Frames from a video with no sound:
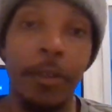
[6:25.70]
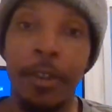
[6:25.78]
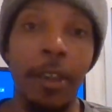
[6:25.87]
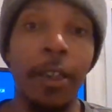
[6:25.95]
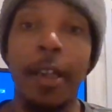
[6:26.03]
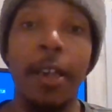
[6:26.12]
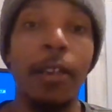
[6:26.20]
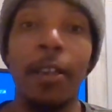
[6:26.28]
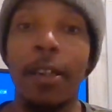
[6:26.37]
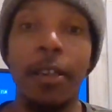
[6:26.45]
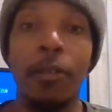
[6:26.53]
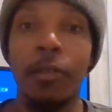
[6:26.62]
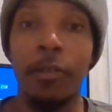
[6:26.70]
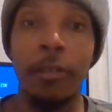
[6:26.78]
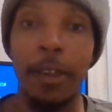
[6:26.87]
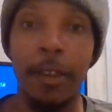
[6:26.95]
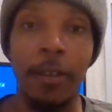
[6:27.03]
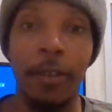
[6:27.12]
Christina got a lot going
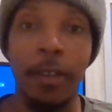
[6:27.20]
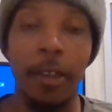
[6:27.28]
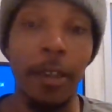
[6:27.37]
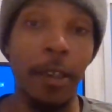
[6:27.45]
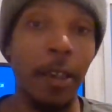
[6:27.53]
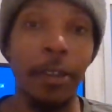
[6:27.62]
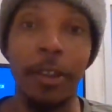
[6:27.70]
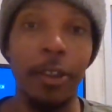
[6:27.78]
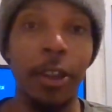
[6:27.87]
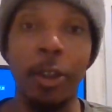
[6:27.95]
on. And honestly,